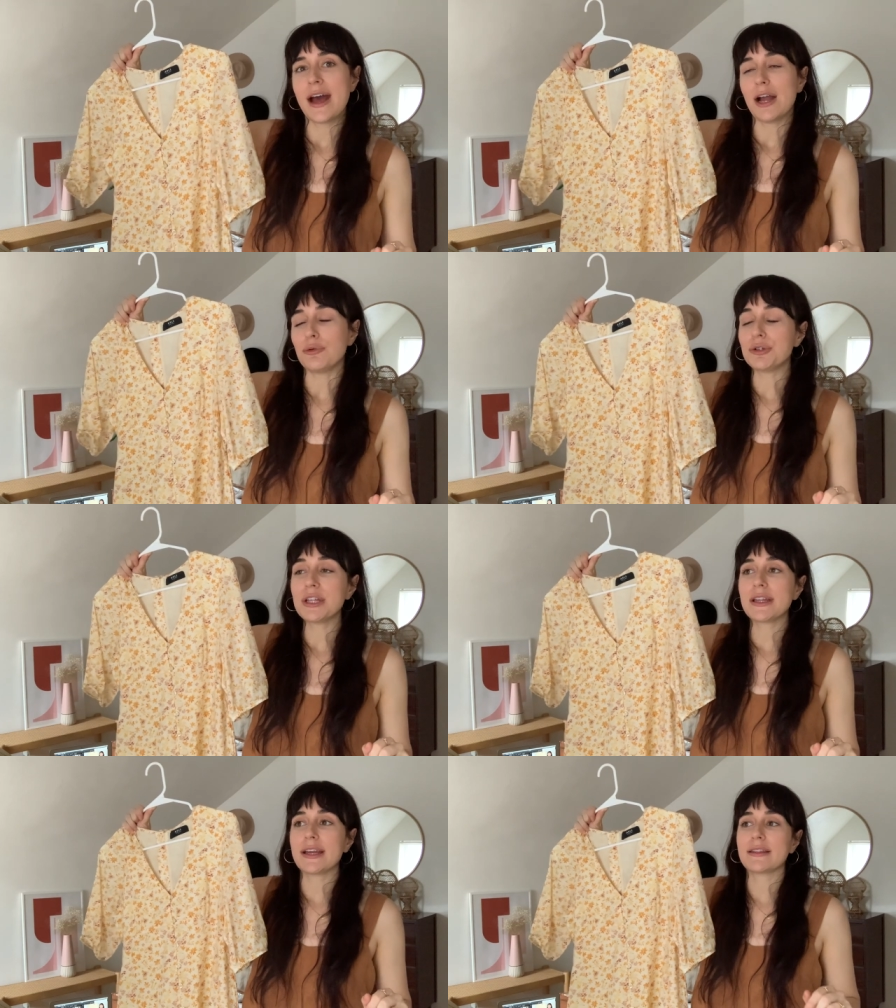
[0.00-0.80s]
I really
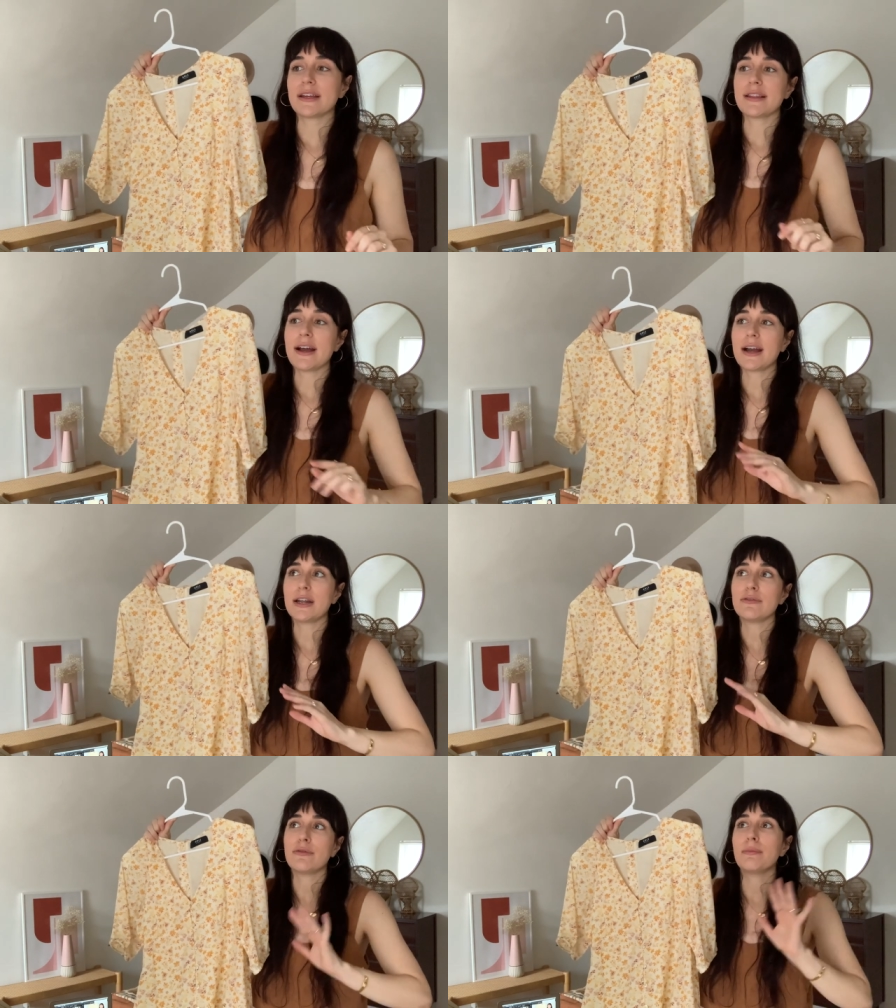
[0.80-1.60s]
like like that kind
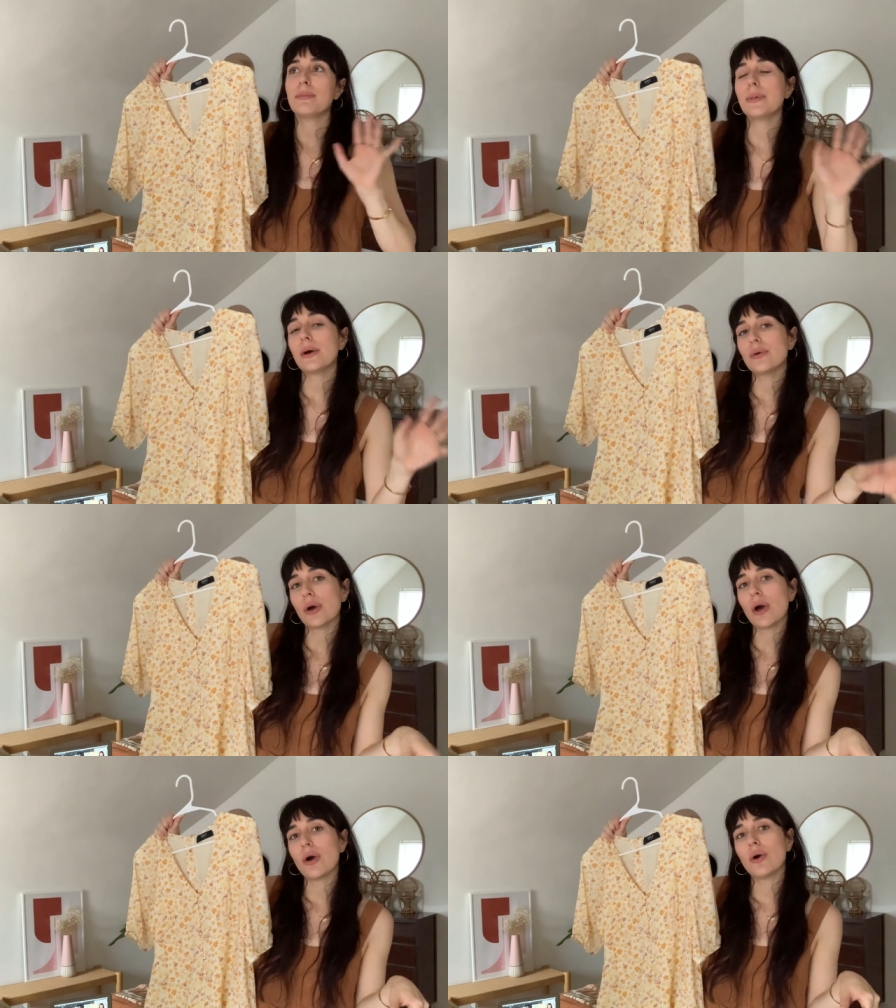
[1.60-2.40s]
of
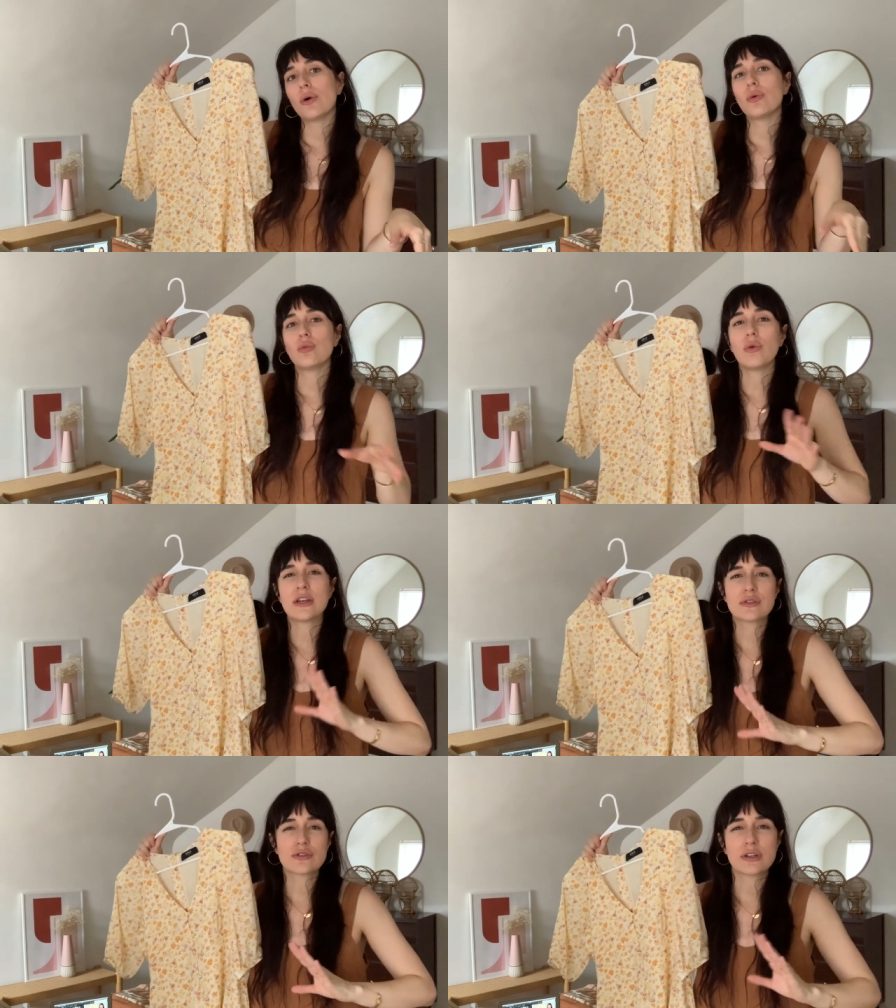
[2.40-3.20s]
boho,
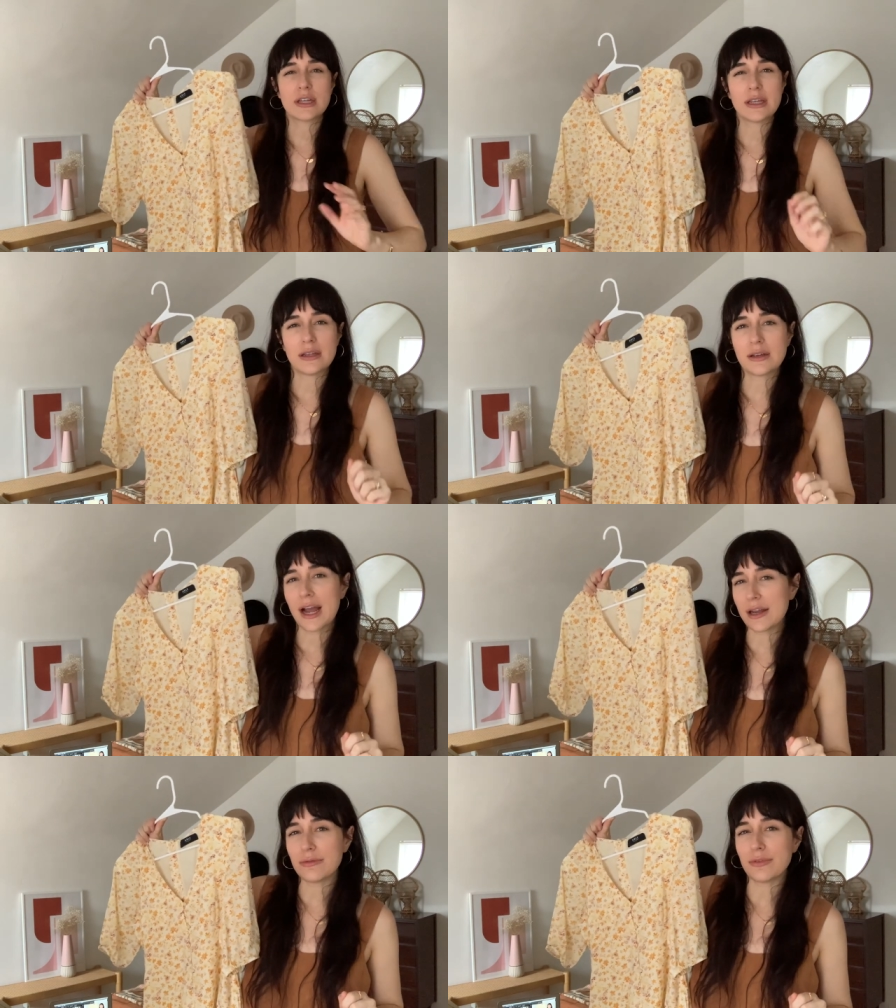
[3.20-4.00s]
westerny
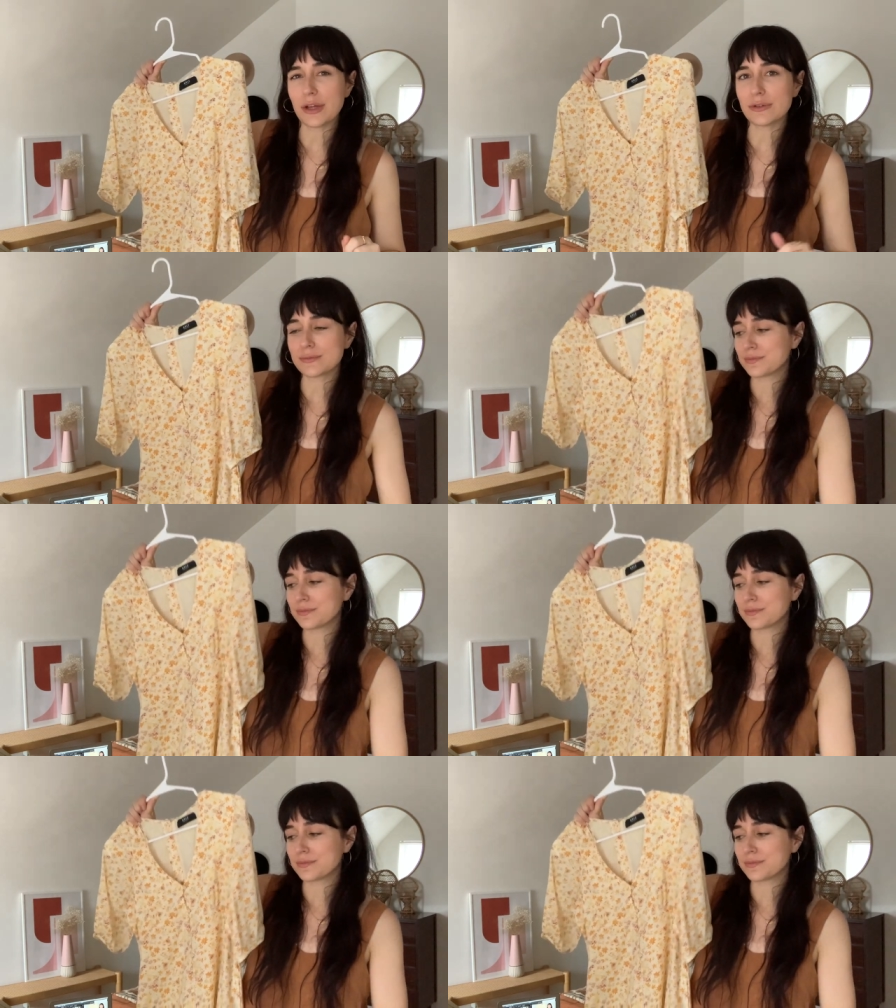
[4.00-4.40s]
kind of feel.